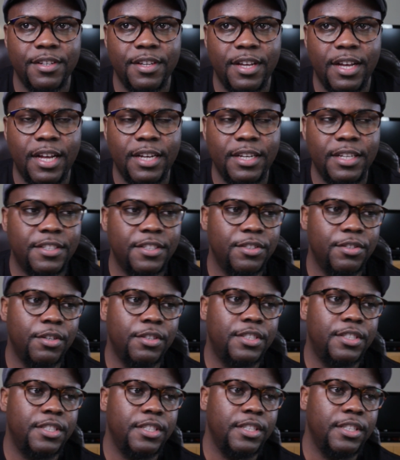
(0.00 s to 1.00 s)
And this is
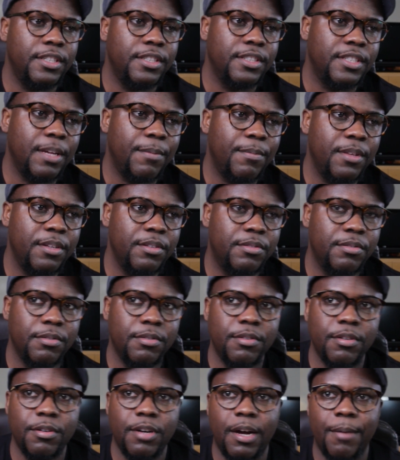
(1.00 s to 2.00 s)
not something to
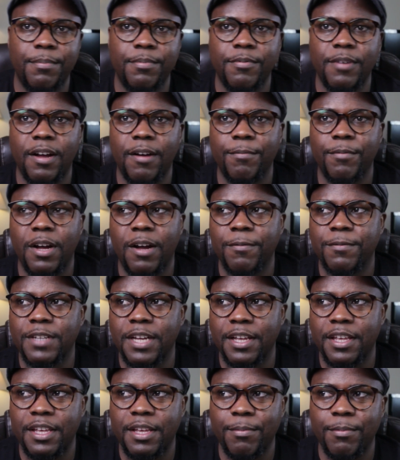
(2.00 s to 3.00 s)
go up after
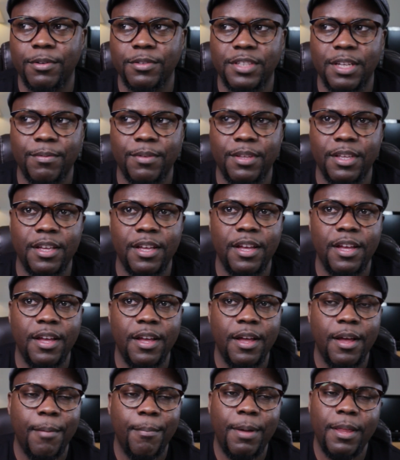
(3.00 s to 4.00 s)
him or something.
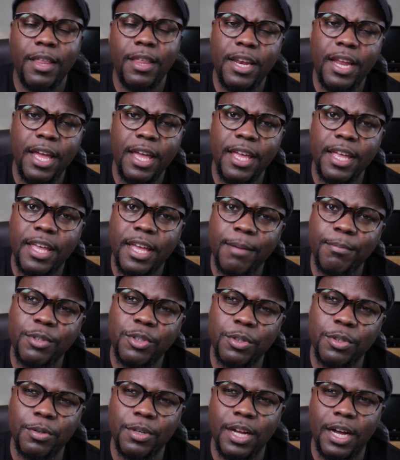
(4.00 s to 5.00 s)
But the day he came
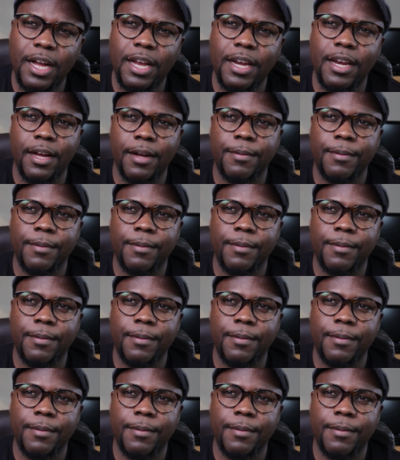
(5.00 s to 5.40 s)
to Uganda,